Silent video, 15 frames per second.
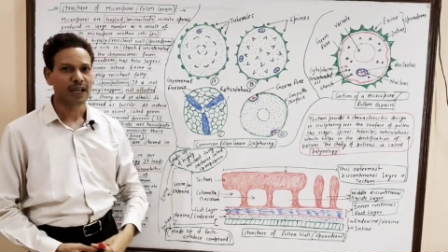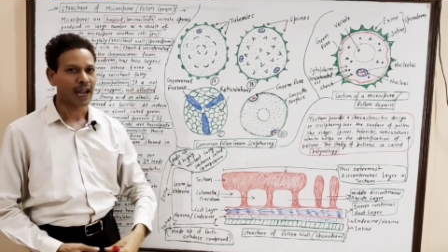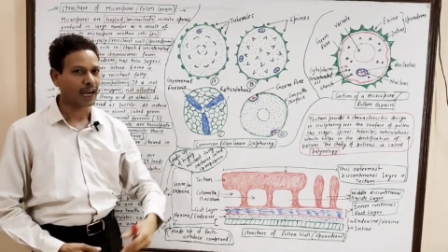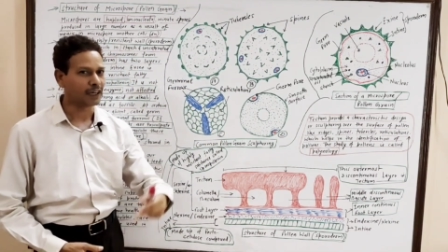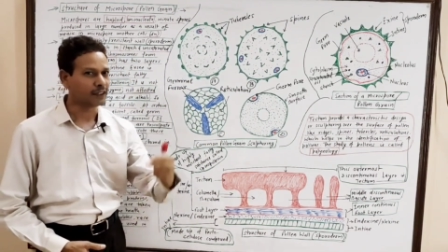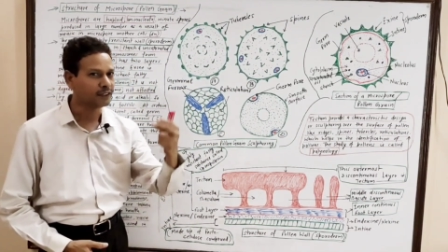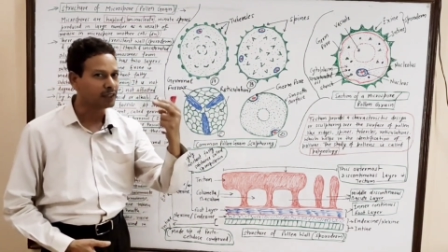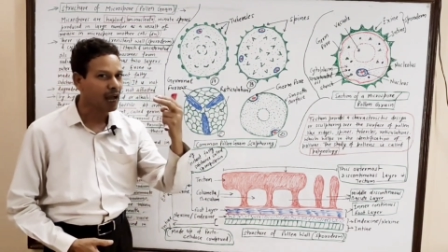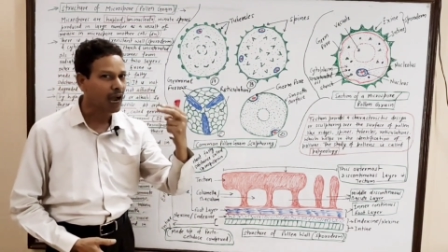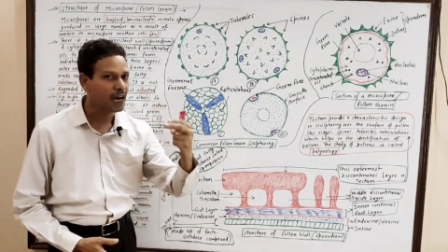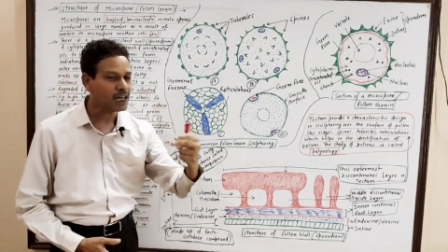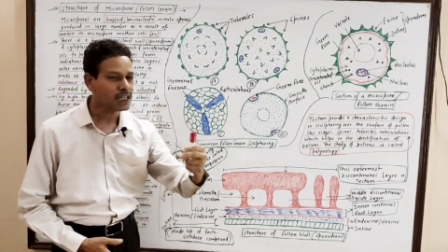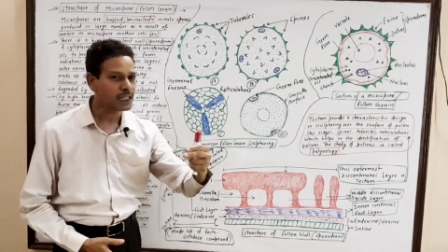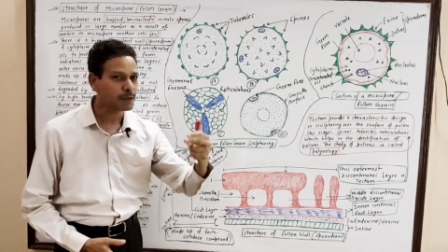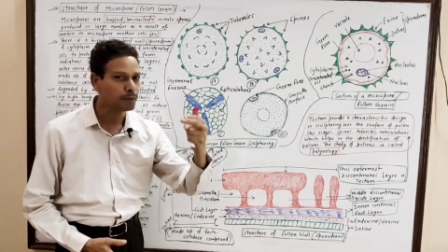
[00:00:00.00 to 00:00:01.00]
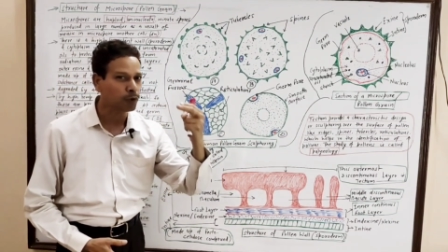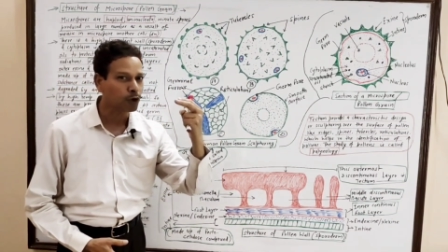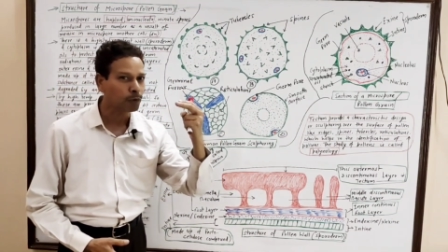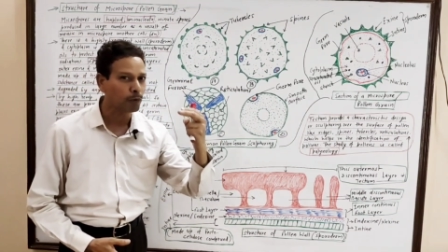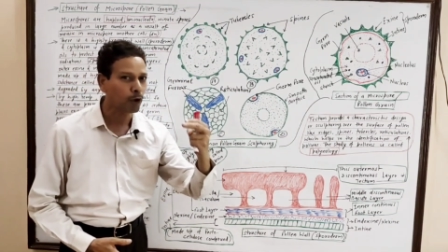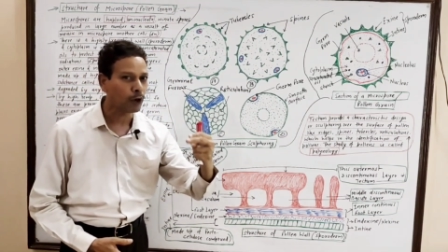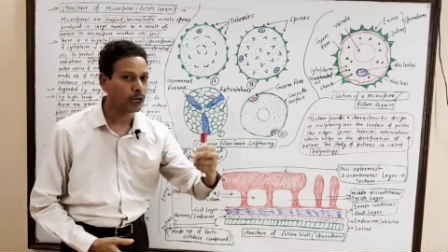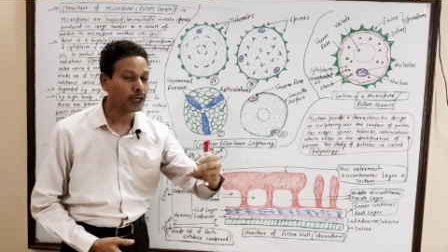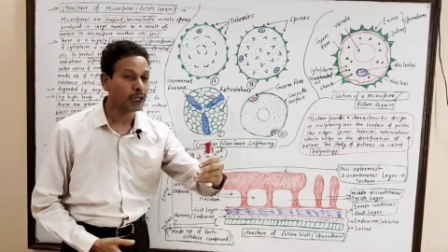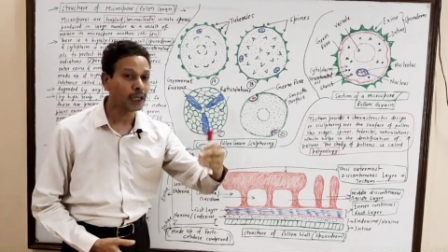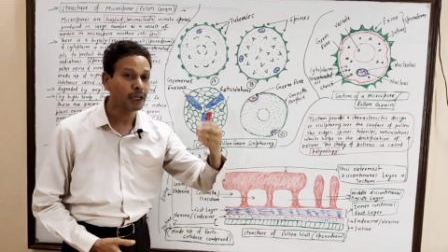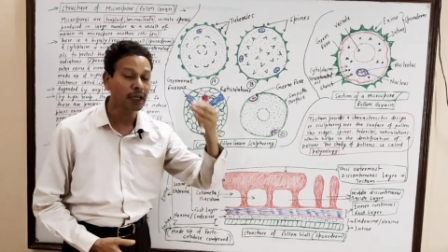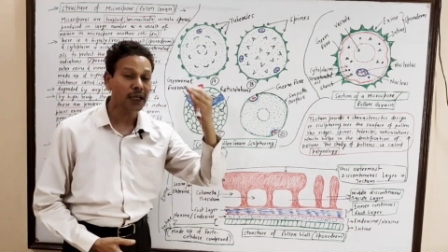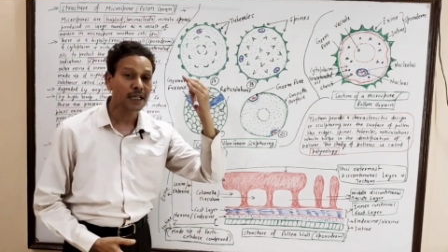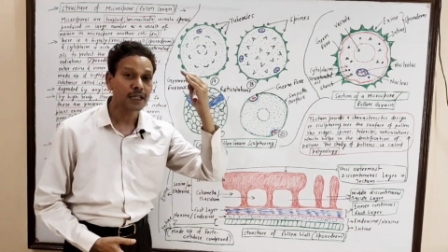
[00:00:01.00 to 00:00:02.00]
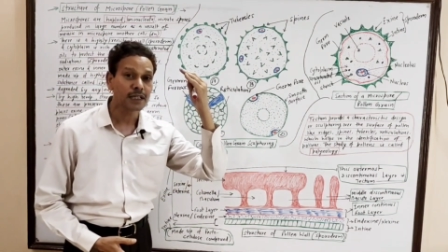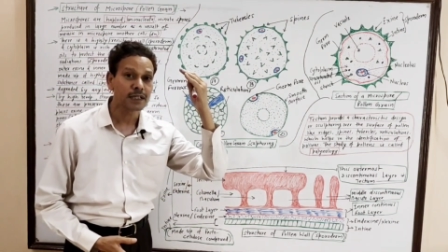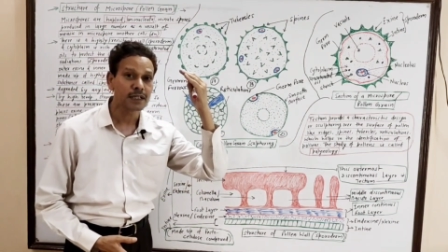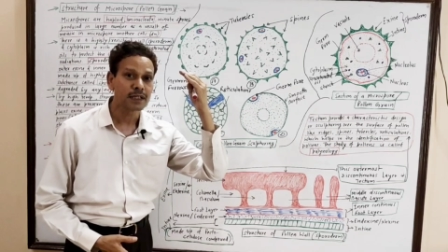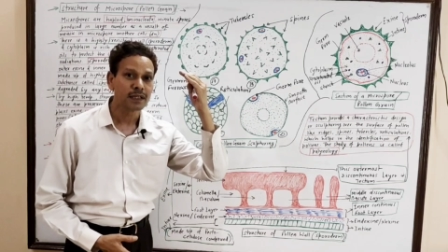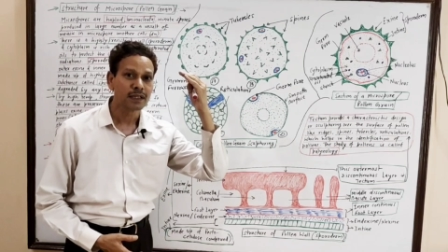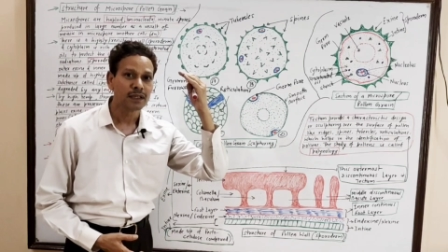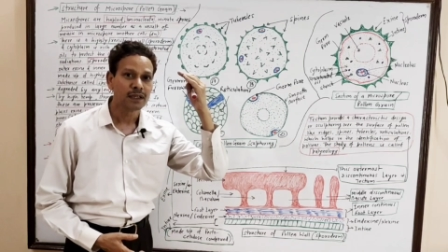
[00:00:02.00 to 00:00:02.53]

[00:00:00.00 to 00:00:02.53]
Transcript: and that sporopollenin is